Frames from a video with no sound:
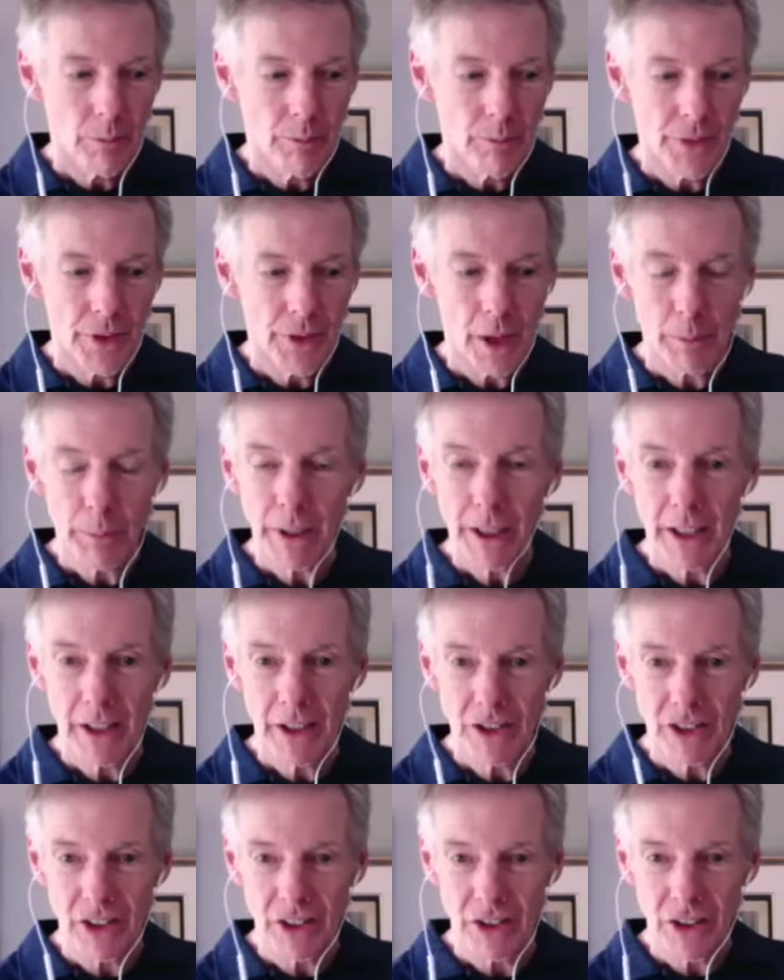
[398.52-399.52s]
not because
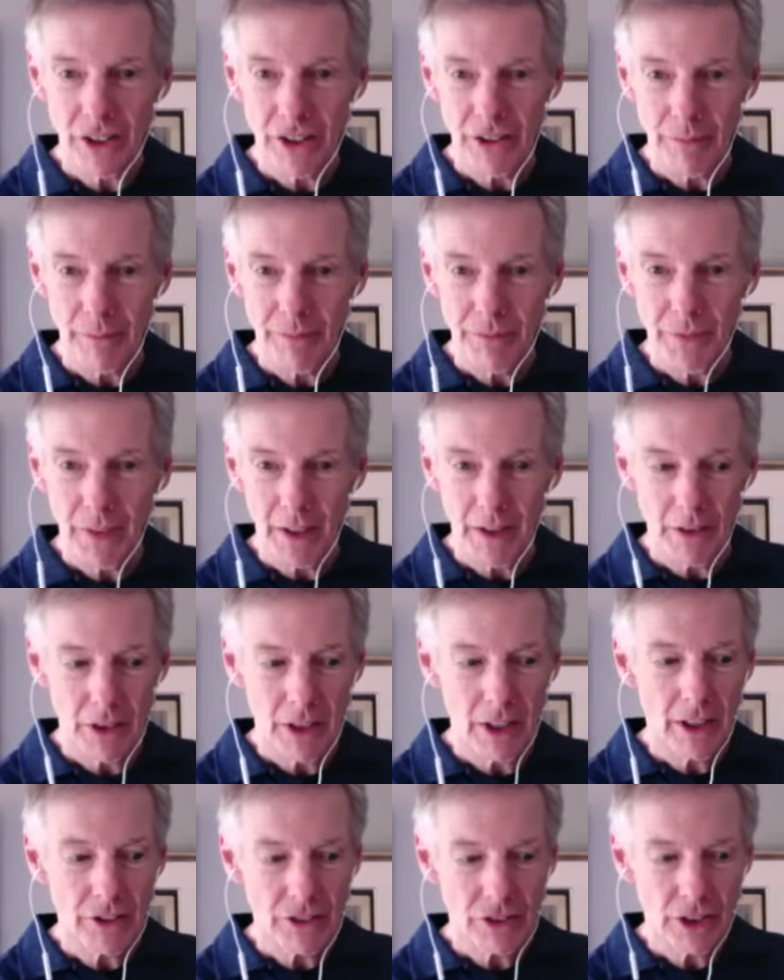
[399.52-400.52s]
it's
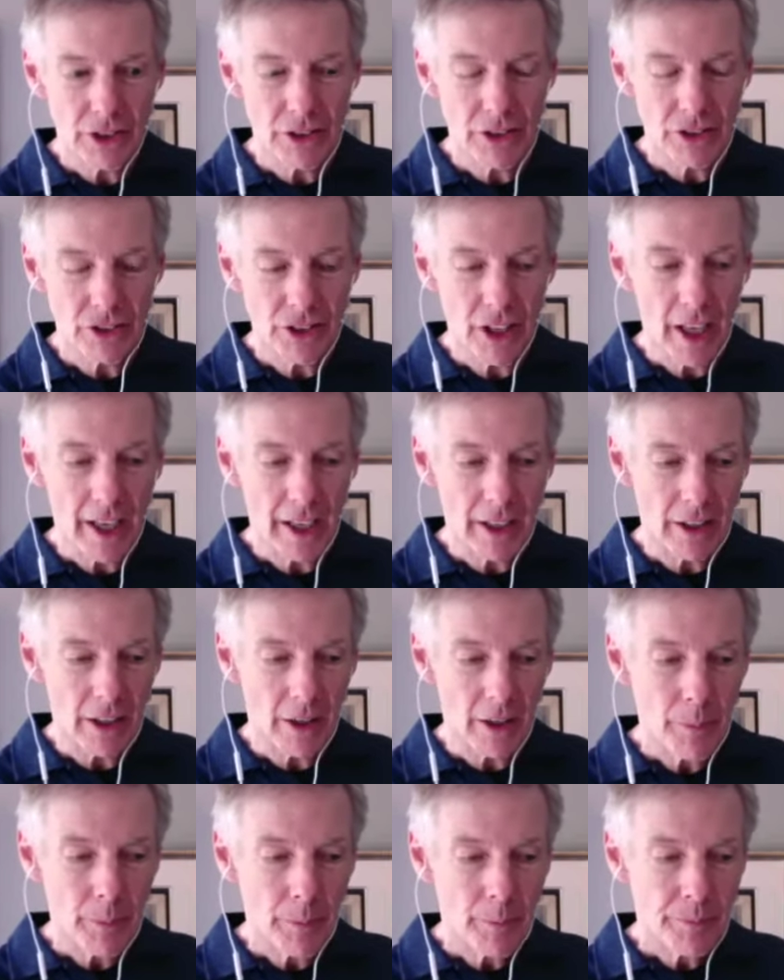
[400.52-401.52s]
it's on the side,
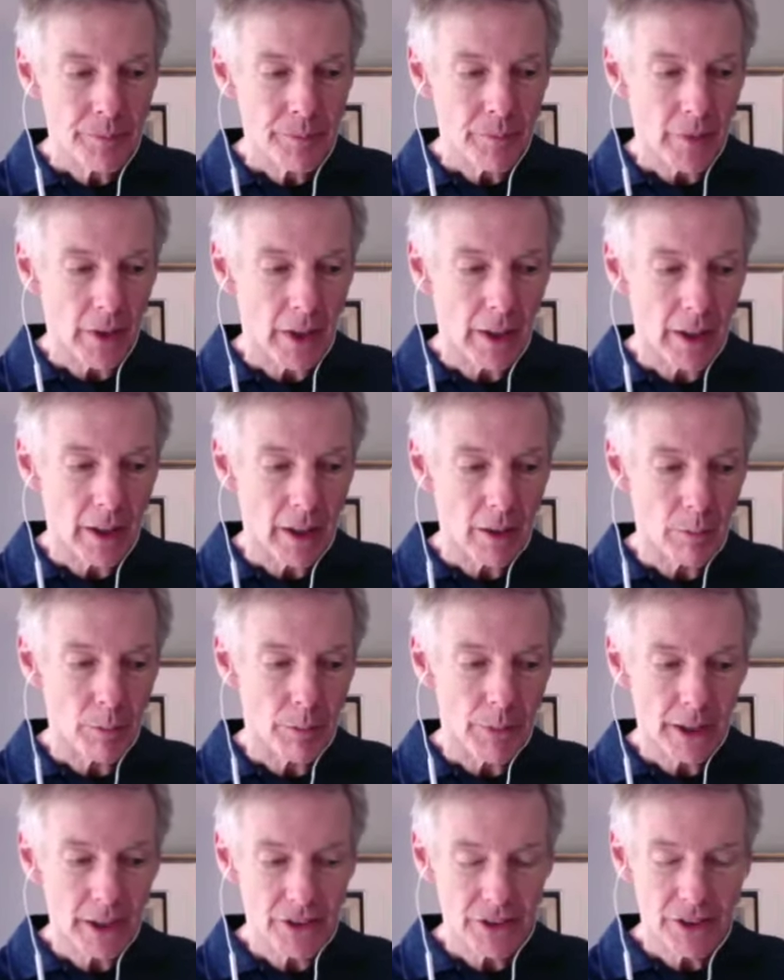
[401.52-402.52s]

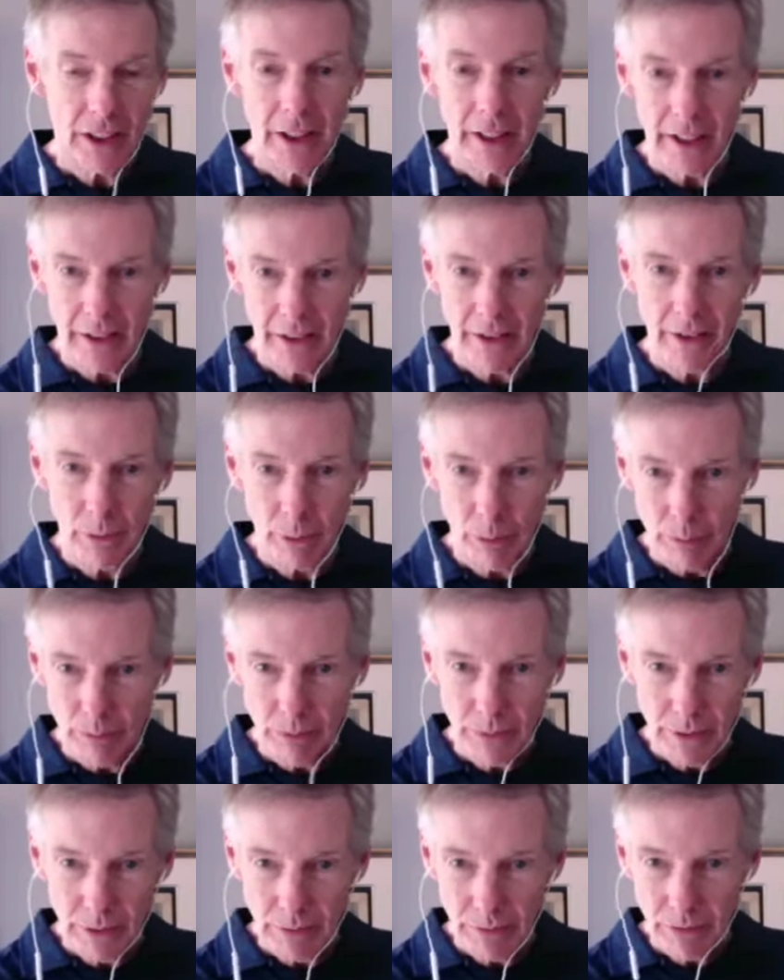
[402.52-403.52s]
because I like the
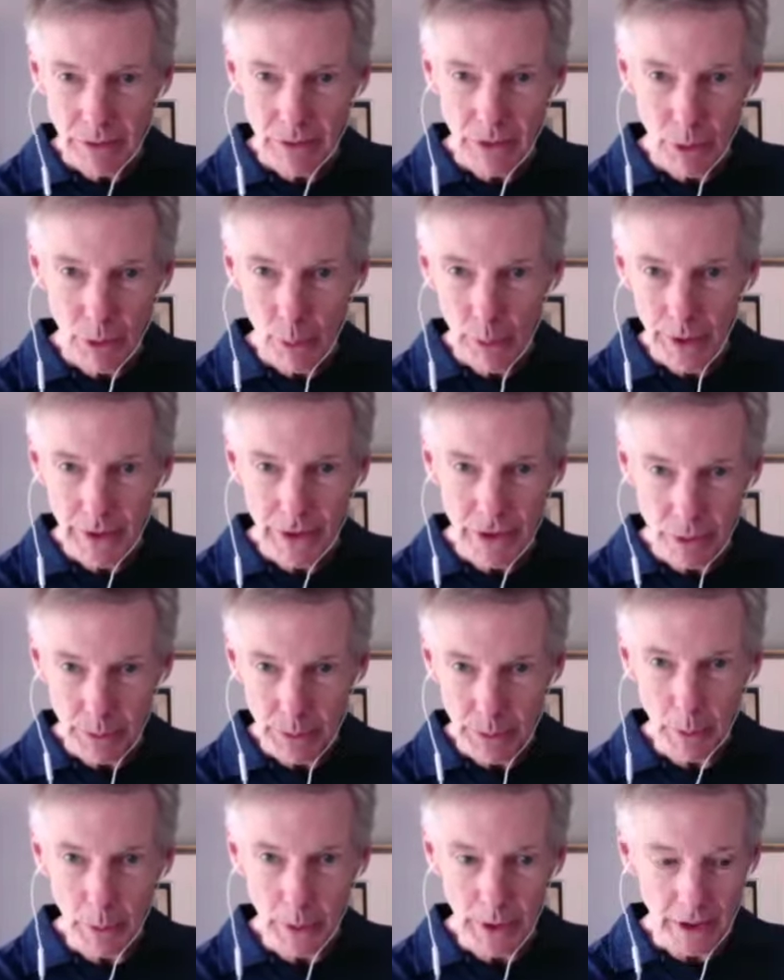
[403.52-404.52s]
way this
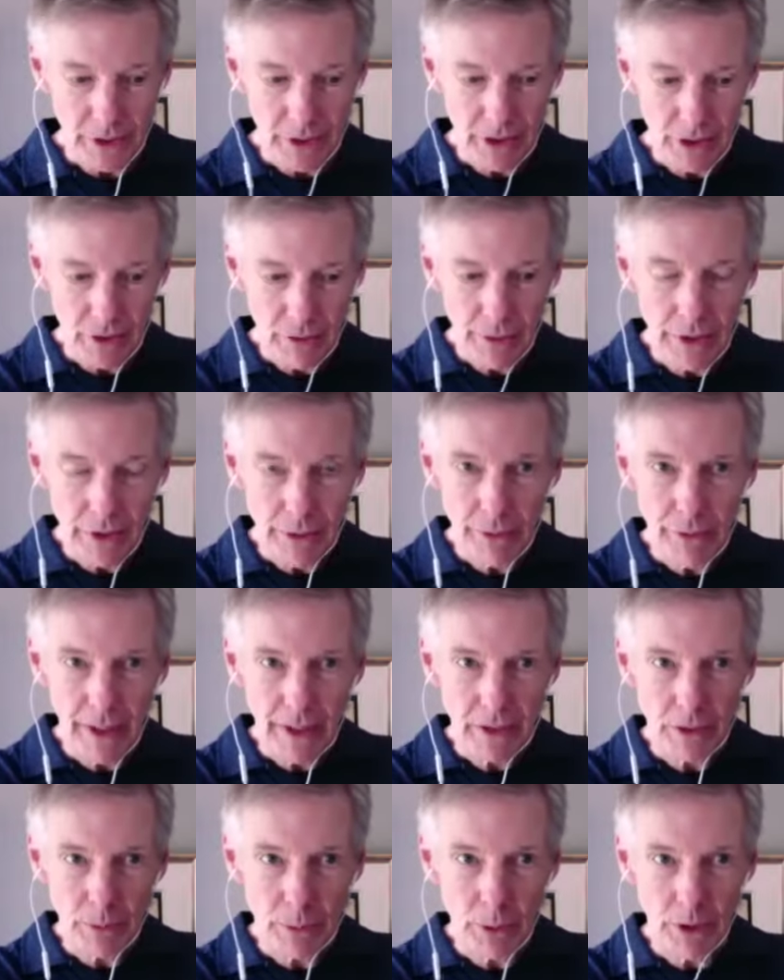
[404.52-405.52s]
one works. It's very
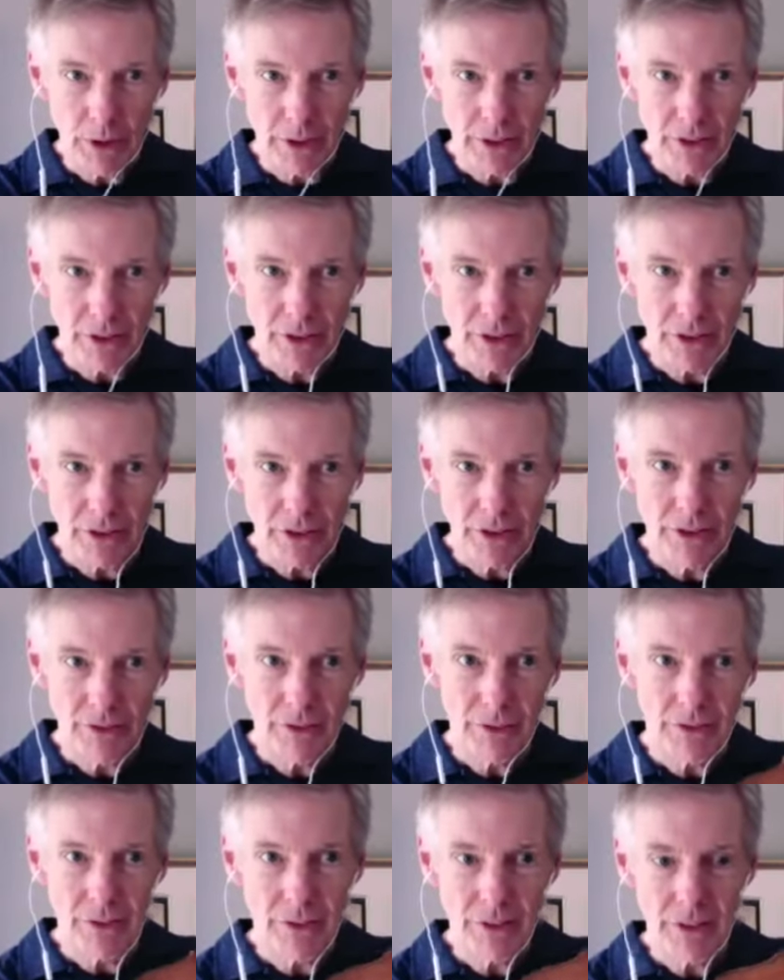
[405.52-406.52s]
flexible.
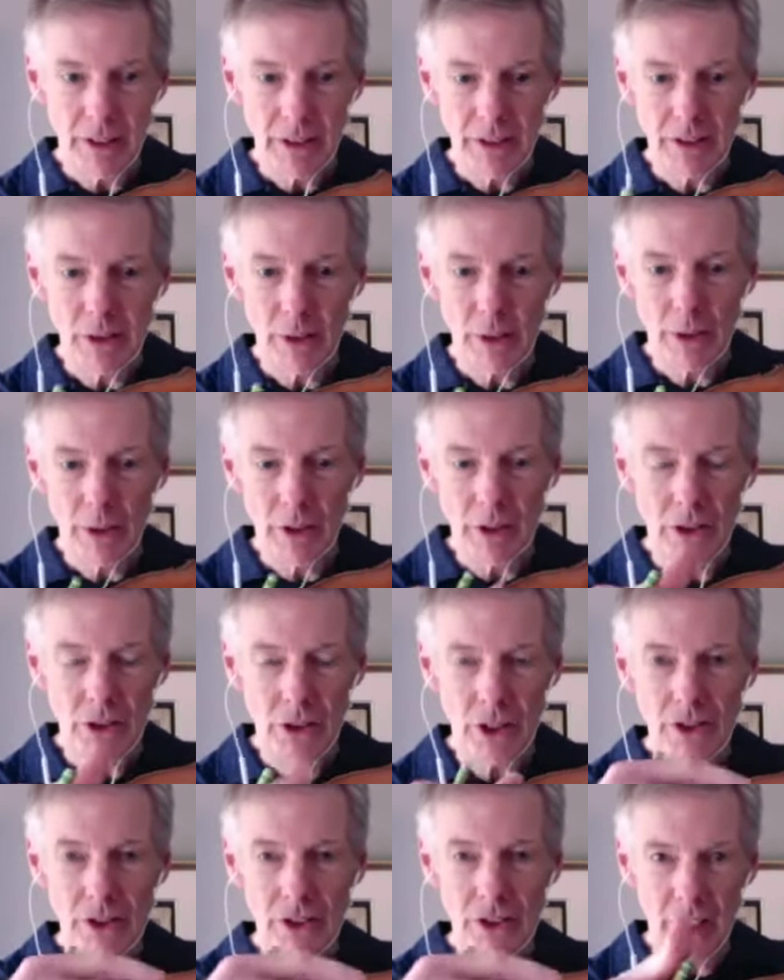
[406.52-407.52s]
You can
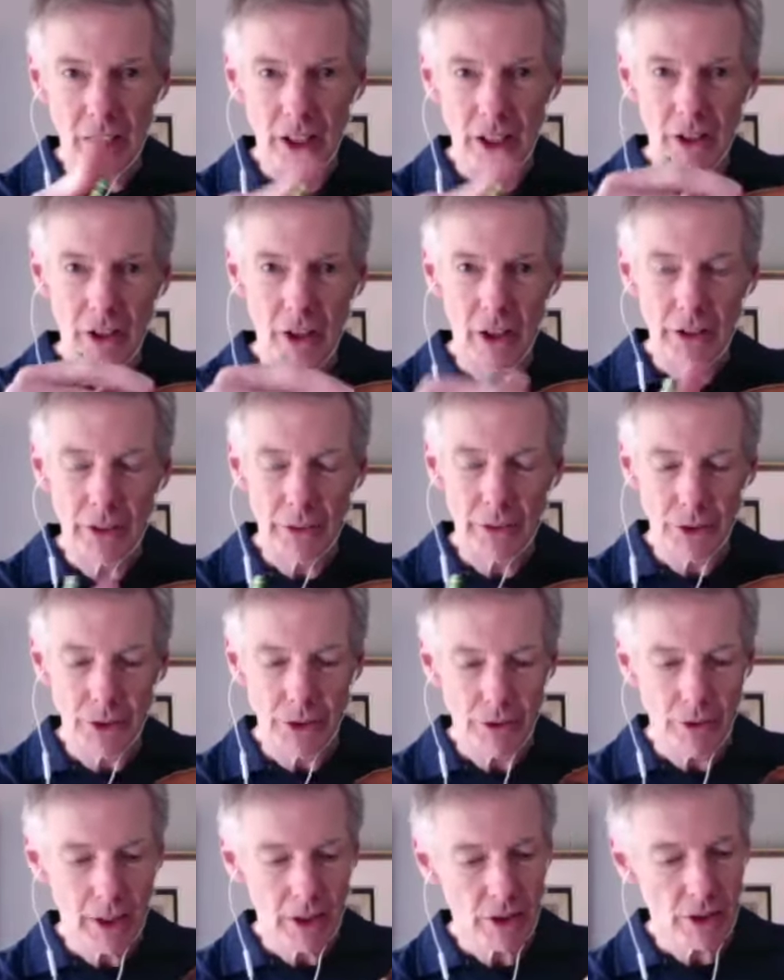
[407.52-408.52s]
adjust it in all different
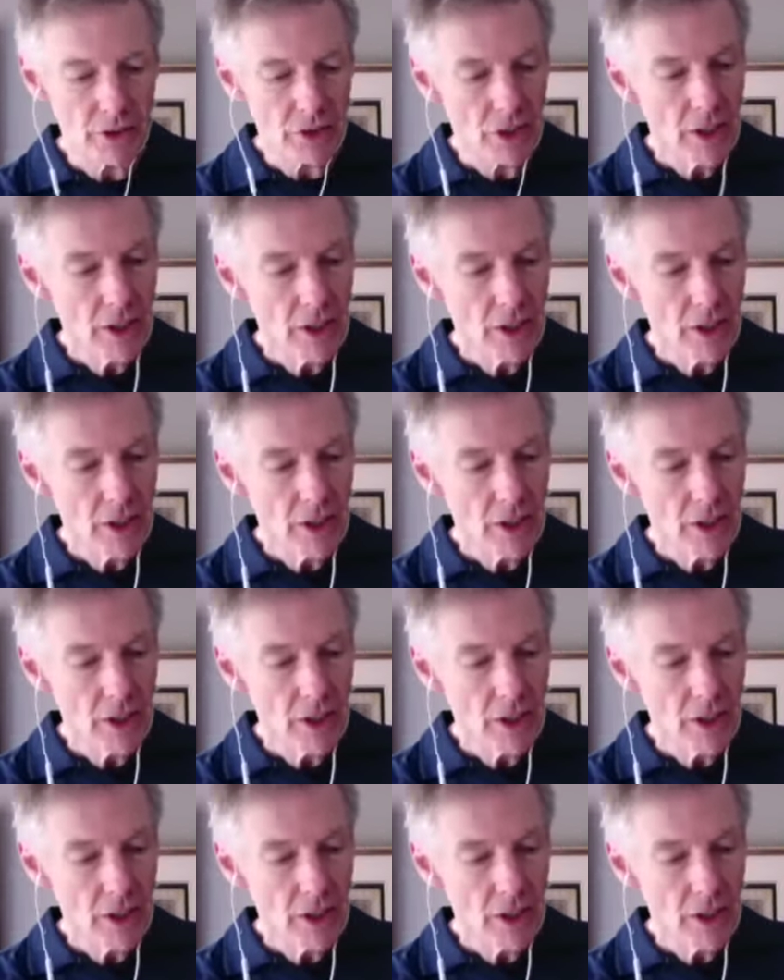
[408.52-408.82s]
directions.